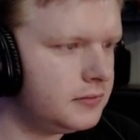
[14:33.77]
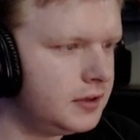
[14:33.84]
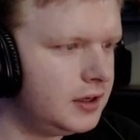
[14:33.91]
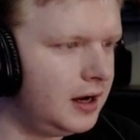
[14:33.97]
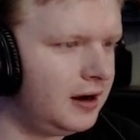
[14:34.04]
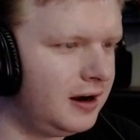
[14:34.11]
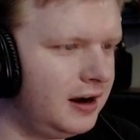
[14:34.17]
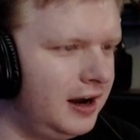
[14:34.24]

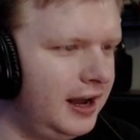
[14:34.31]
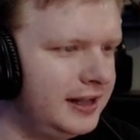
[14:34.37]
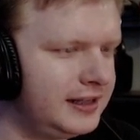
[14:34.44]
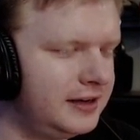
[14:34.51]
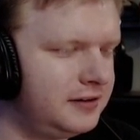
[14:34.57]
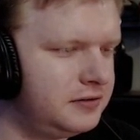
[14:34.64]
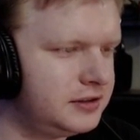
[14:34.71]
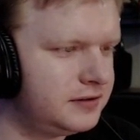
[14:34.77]

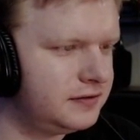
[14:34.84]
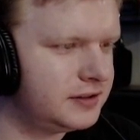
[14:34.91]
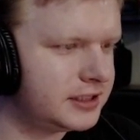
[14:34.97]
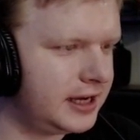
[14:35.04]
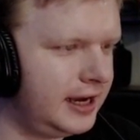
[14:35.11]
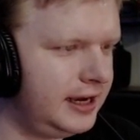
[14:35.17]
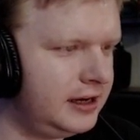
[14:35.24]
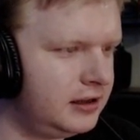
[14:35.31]
And that was for
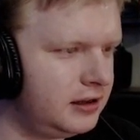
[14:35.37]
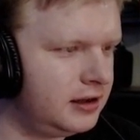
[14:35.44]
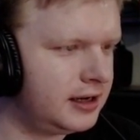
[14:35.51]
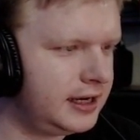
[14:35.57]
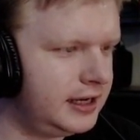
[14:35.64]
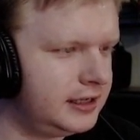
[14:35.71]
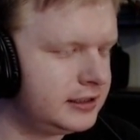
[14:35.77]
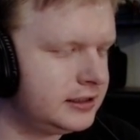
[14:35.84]
scale, I
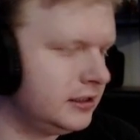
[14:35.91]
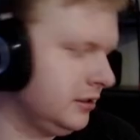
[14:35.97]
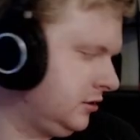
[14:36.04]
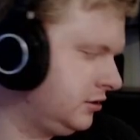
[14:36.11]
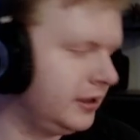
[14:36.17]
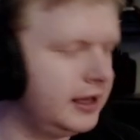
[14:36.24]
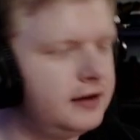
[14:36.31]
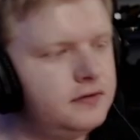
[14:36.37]
guess.
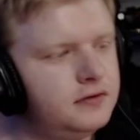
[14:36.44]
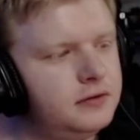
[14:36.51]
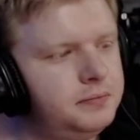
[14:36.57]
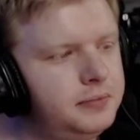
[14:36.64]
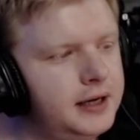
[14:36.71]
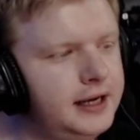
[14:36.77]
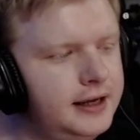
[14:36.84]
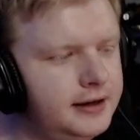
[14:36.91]
So that
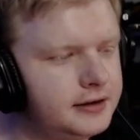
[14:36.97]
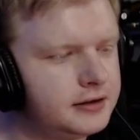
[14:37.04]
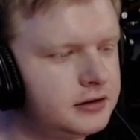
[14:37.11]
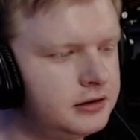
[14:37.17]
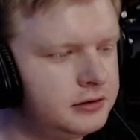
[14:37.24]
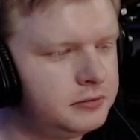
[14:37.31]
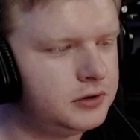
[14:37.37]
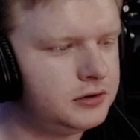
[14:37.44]
would be your
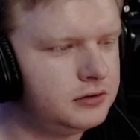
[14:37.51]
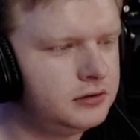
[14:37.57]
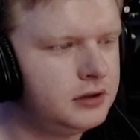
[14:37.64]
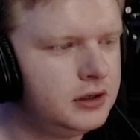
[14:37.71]
normal